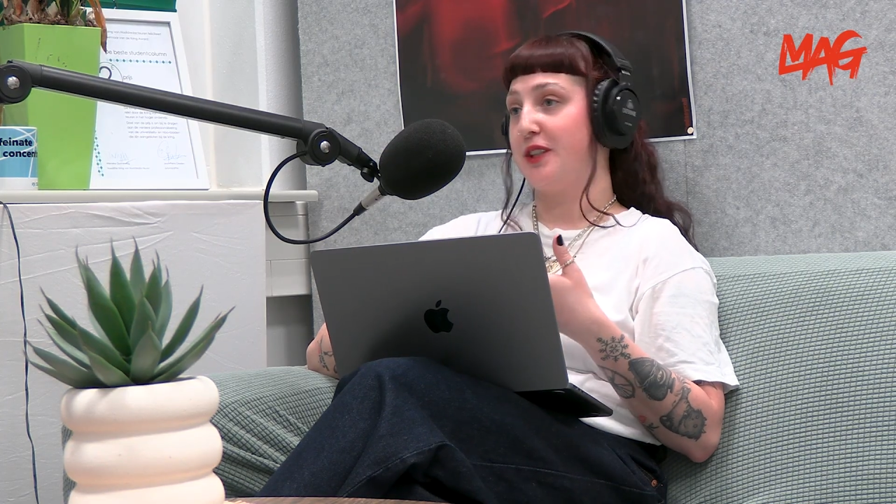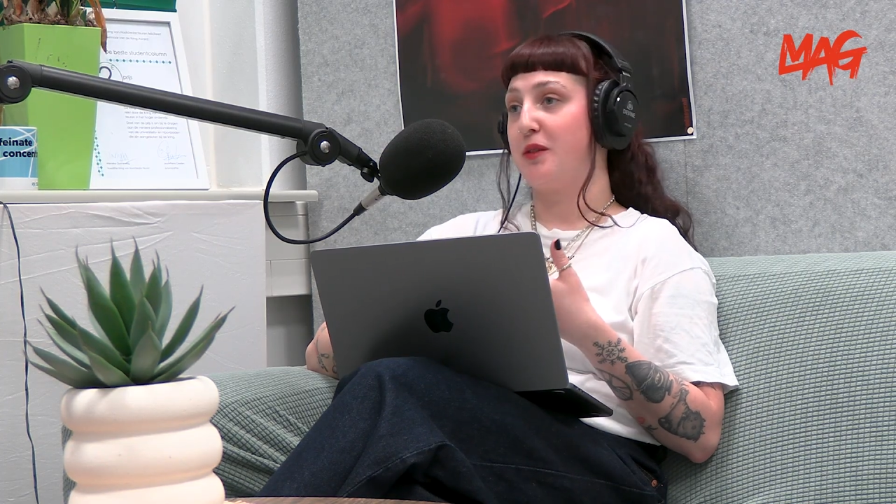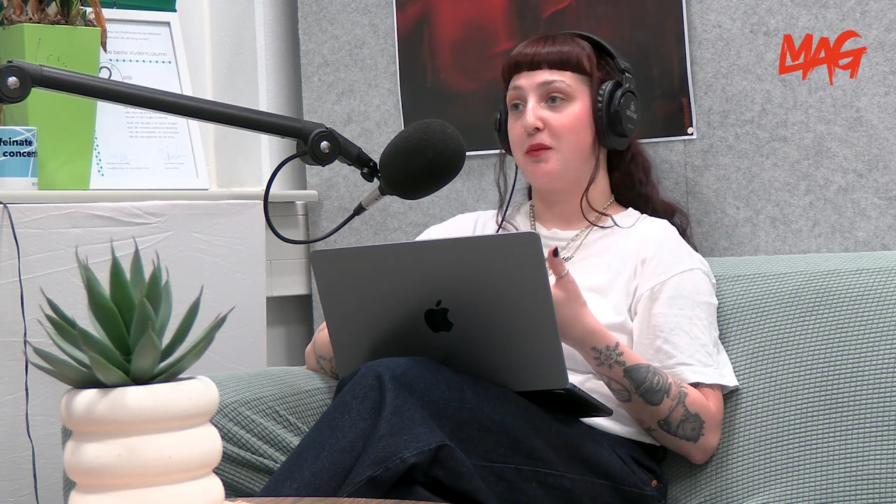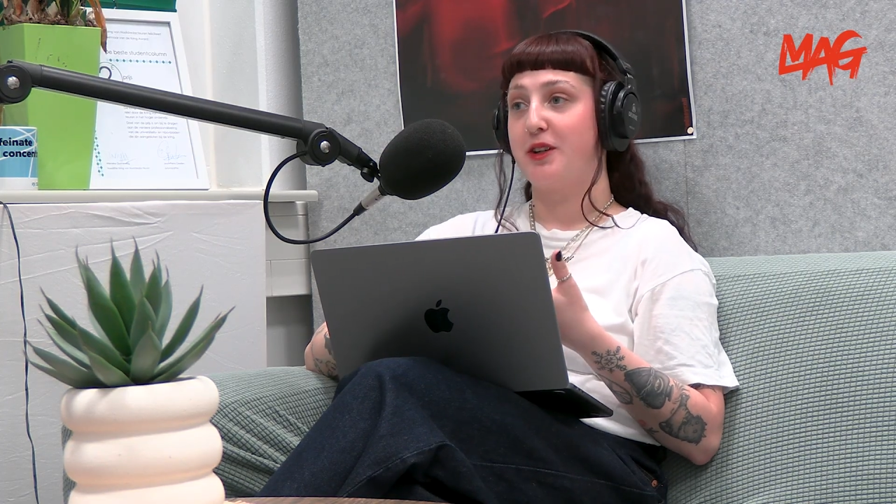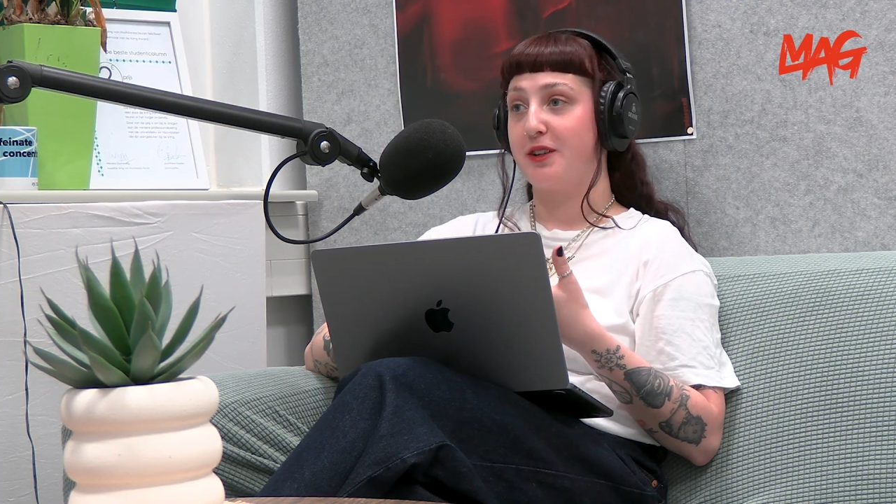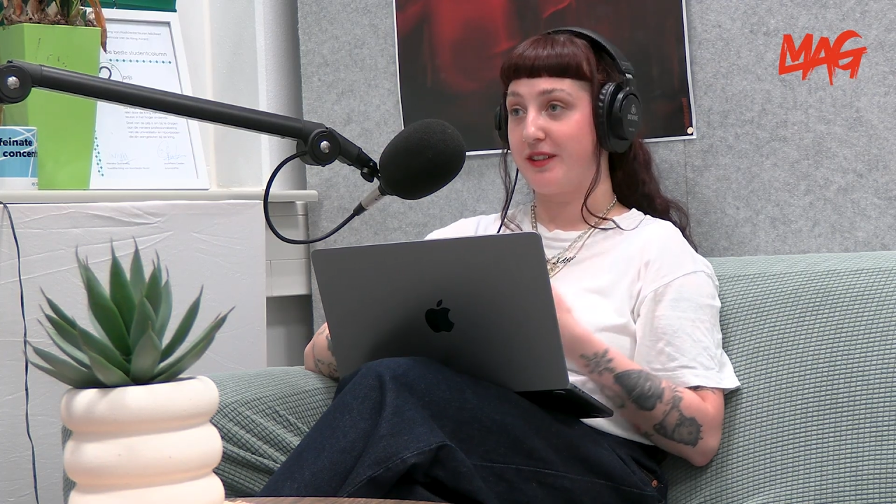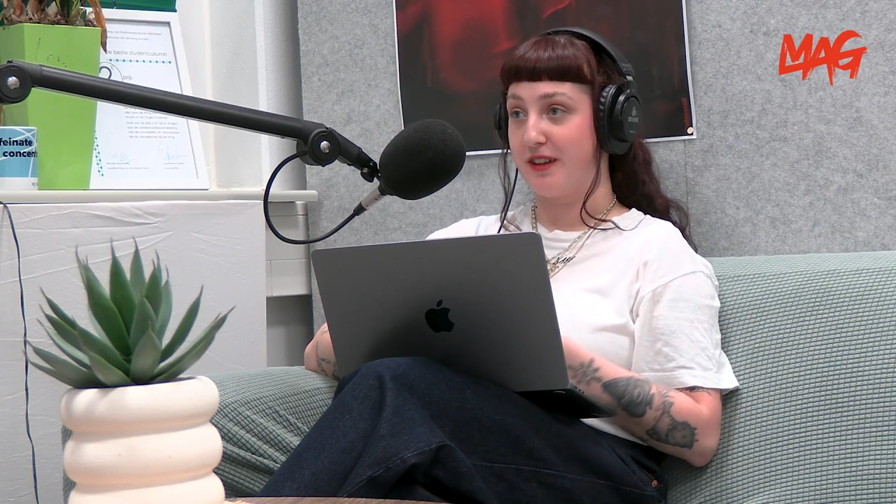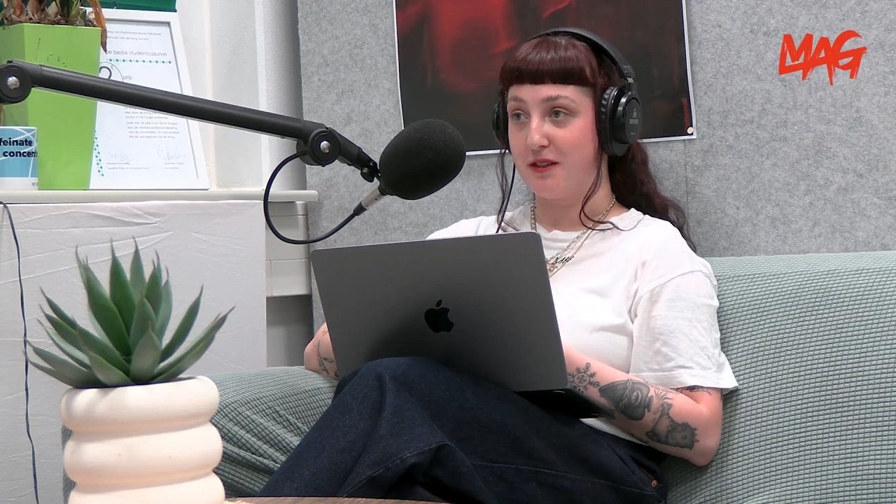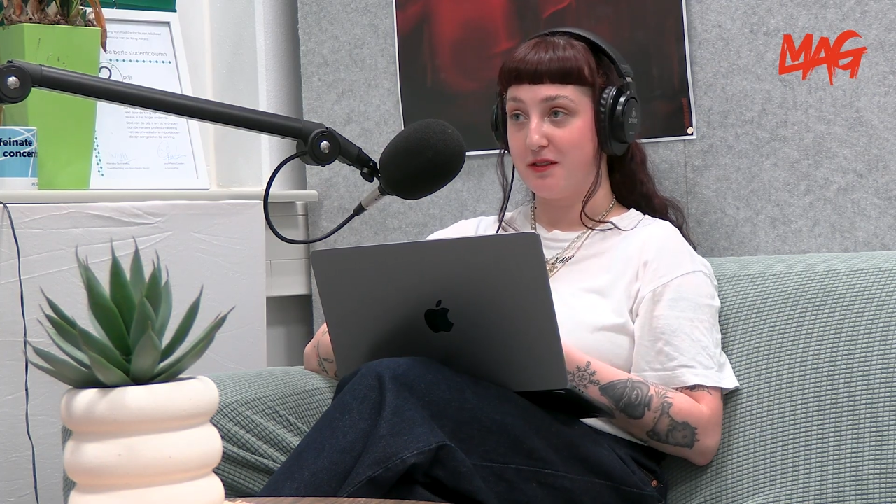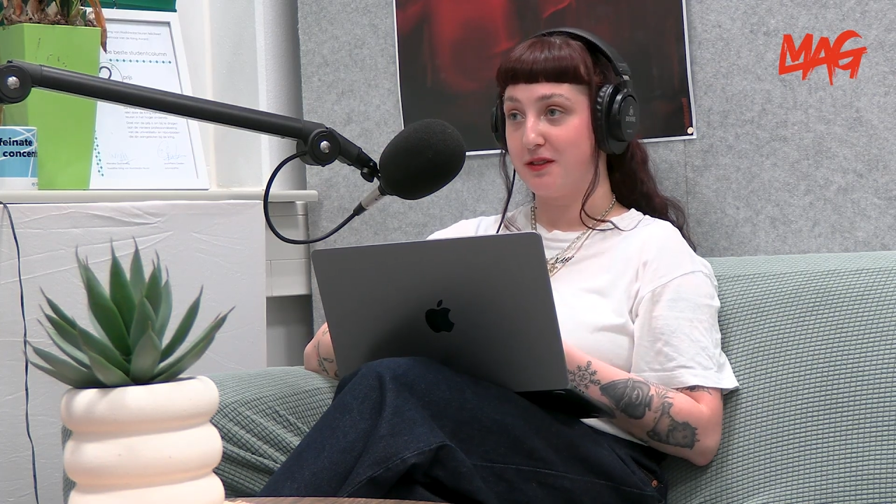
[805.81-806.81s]
even by
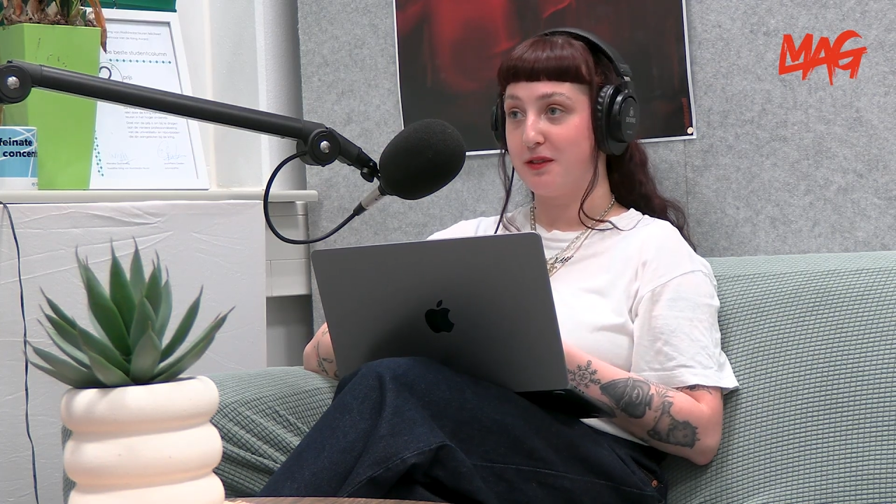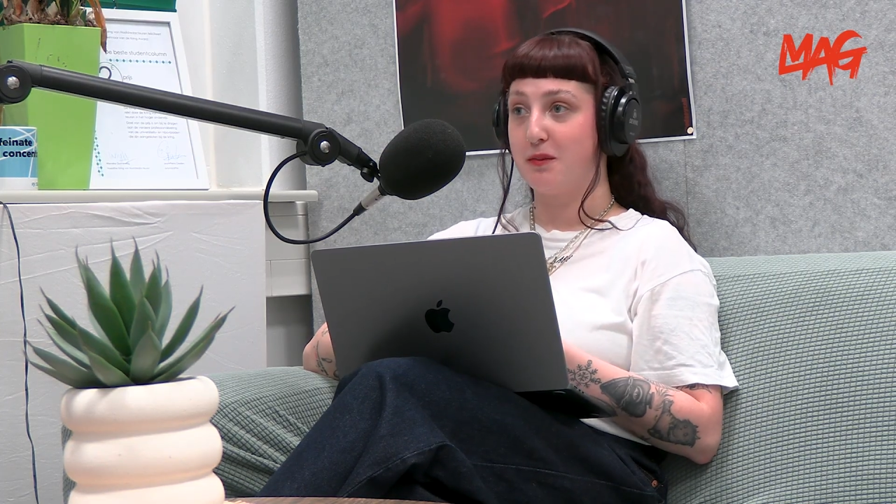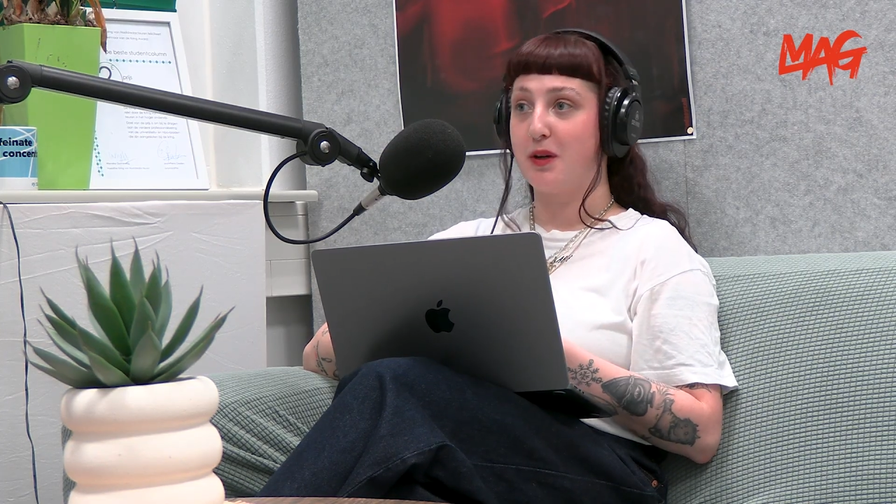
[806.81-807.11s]
yourself.